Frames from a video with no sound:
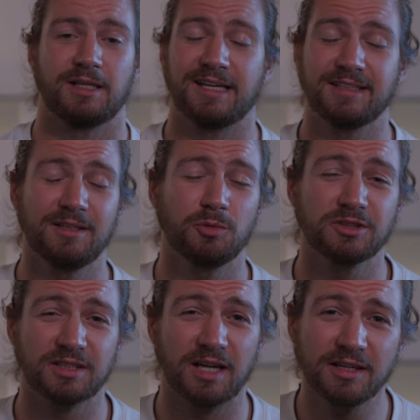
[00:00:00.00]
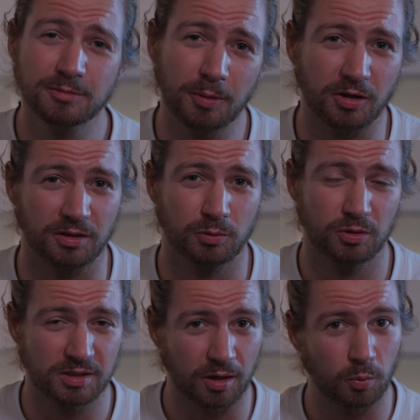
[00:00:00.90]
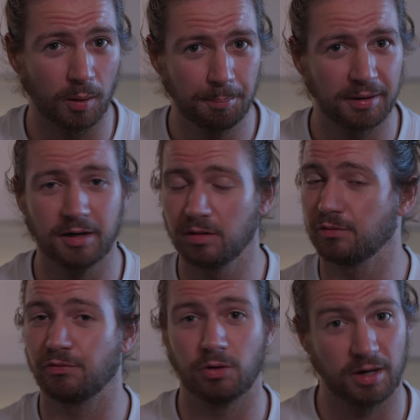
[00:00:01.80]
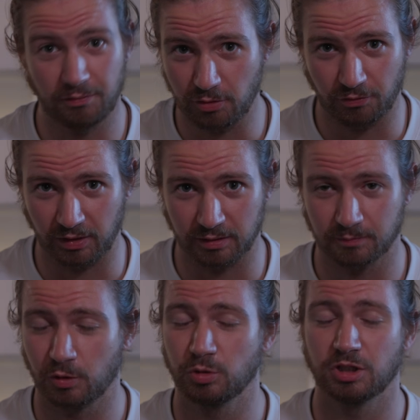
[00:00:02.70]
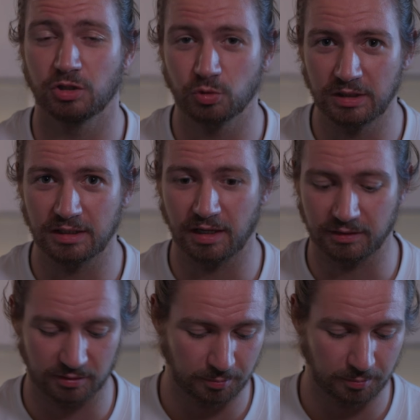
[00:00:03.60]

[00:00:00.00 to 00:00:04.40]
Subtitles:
And that was a nice part. It was like one pair for everything, which I really liked.